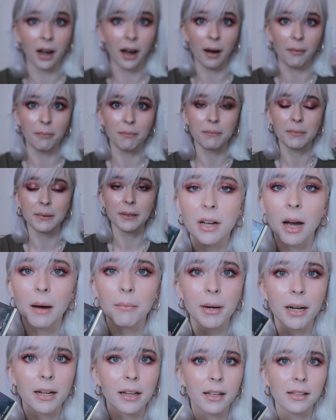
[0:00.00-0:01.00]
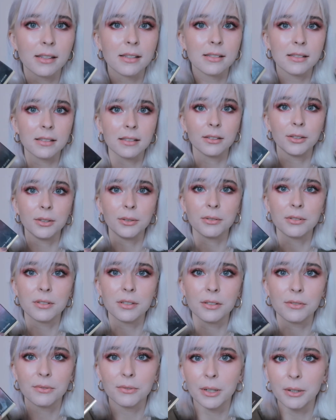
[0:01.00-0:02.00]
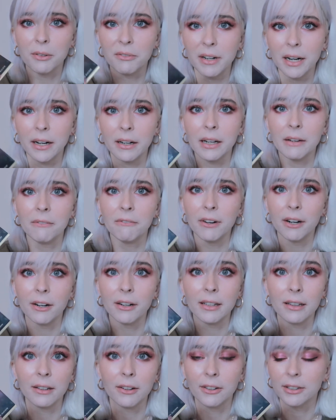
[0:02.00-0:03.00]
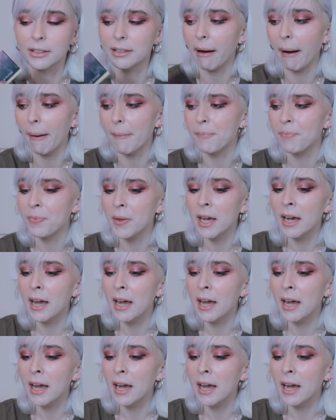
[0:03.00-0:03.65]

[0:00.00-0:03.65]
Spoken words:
up. I can still use this for a very, very long time.